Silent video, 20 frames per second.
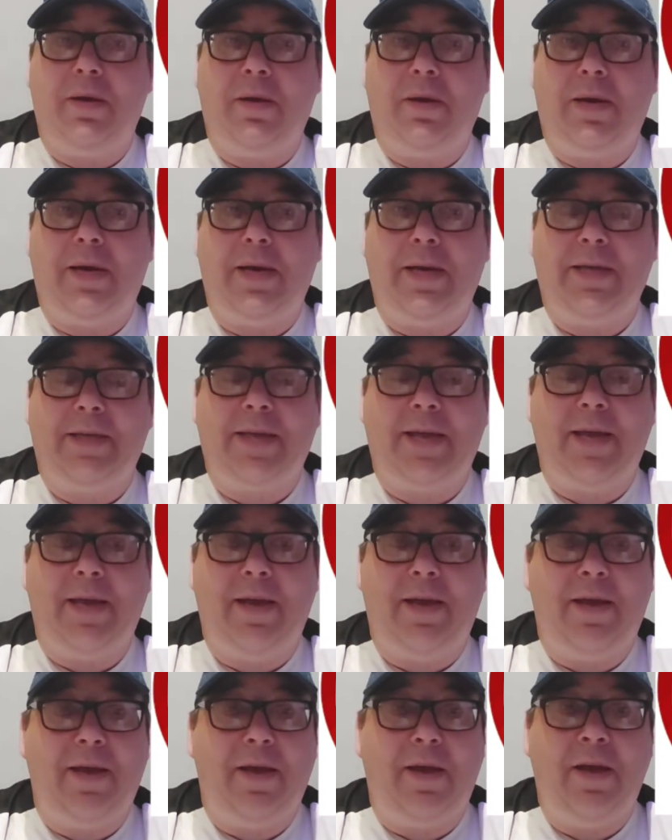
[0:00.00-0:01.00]
like I
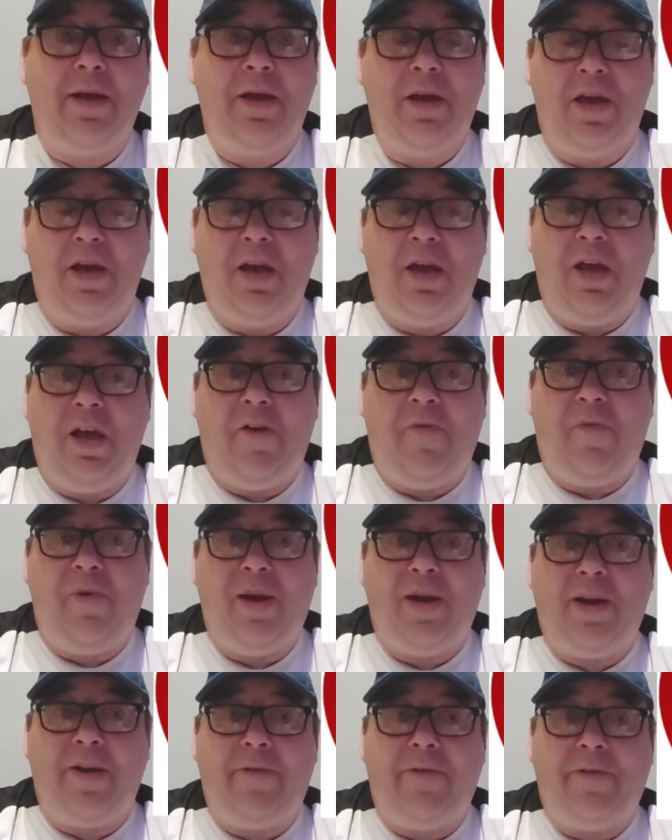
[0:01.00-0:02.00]
say, if we
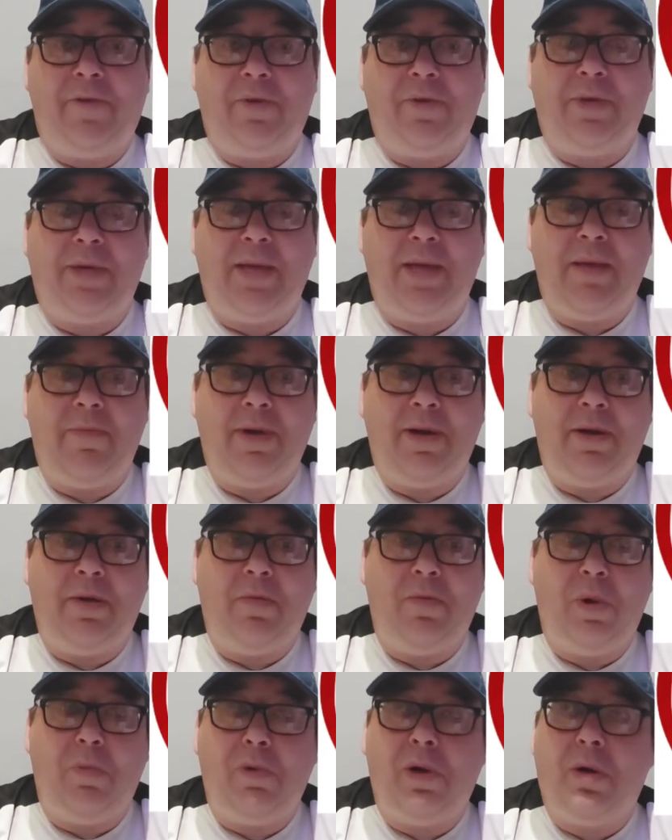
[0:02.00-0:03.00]
had a full team and
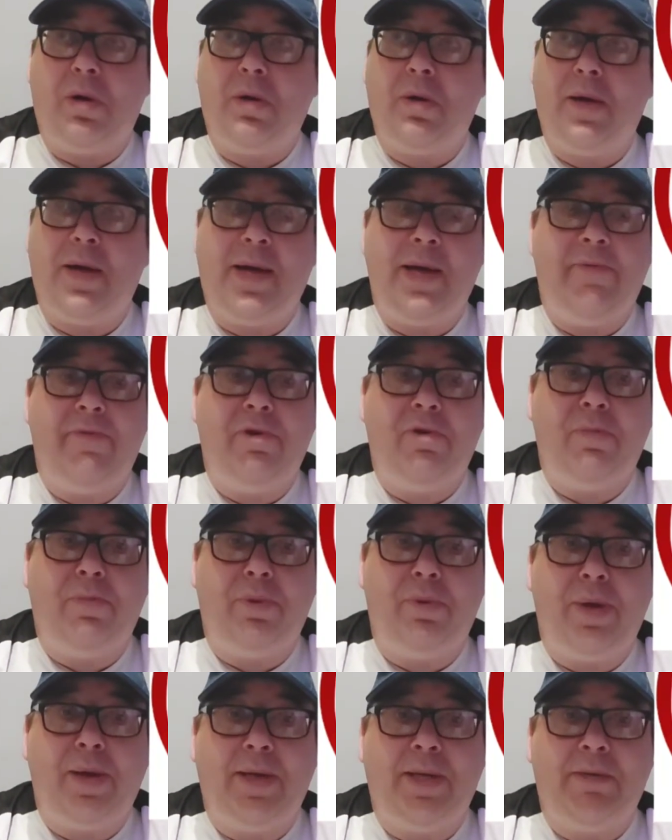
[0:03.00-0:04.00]
we were higher
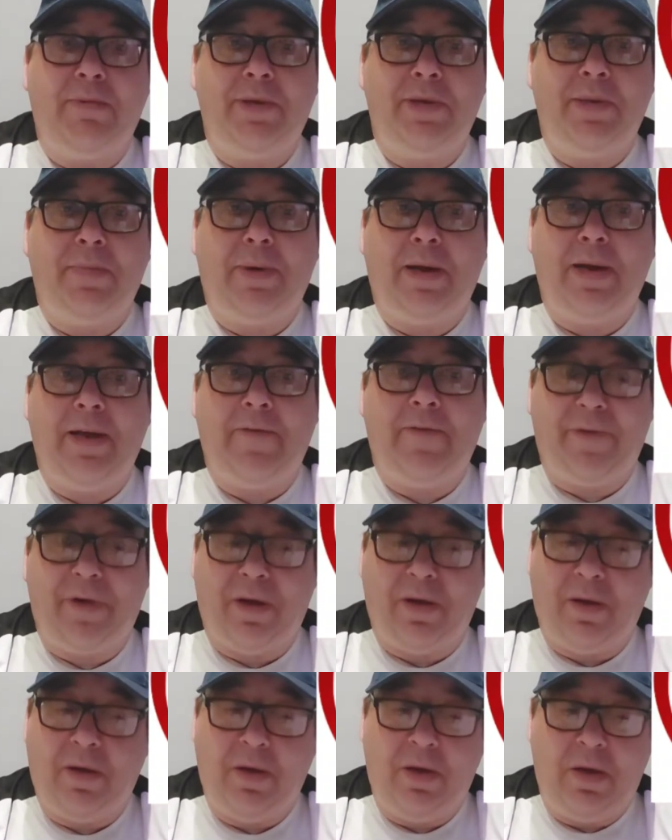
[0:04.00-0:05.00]
up, we had something to play
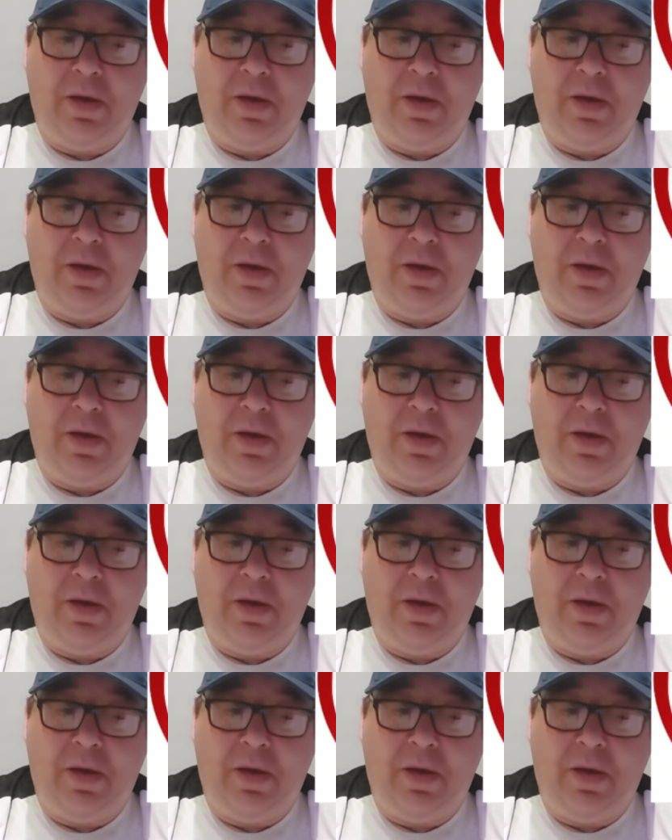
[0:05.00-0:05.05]
for,